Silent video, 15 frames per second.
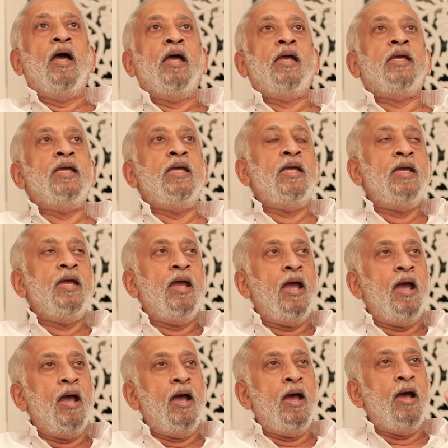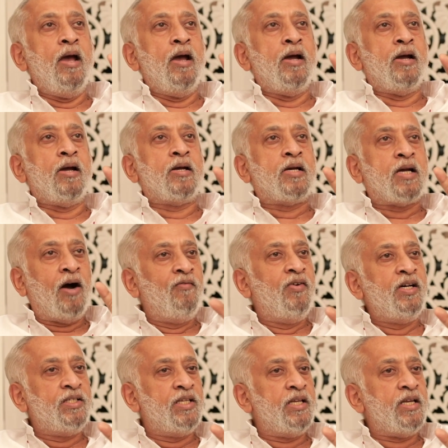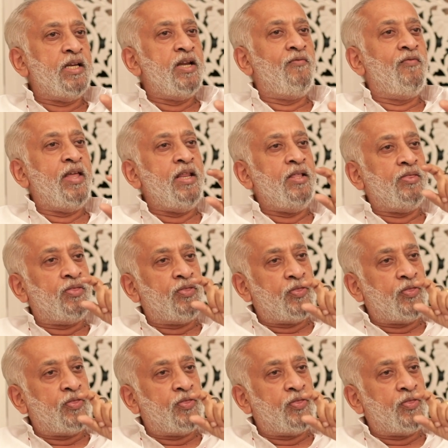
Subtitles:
He covers it in a very